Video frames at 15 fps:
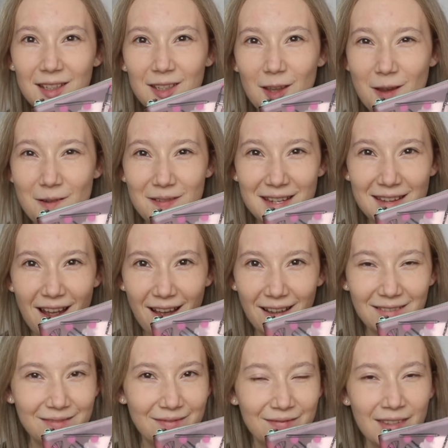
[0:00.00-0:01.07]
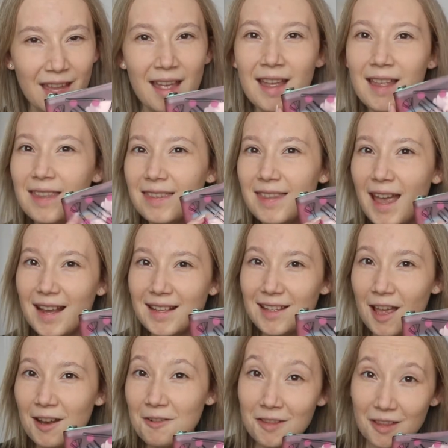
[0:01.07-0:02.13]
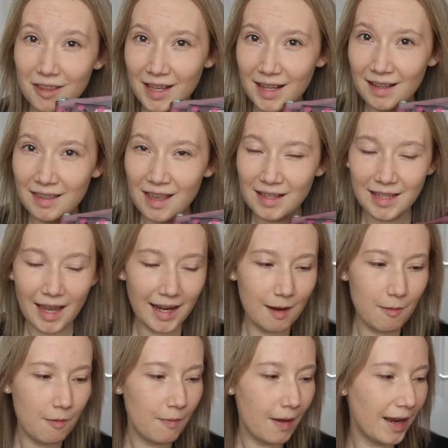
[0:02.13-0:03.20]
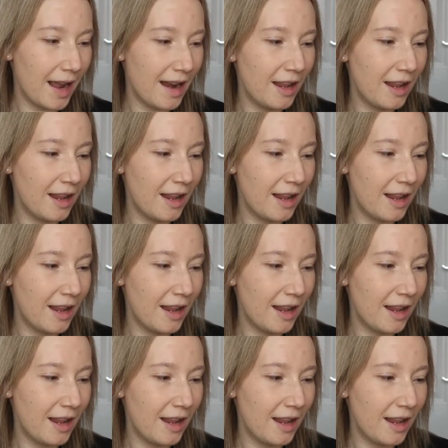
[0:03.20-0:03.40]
So yeah, that is another thing that I keep in bag,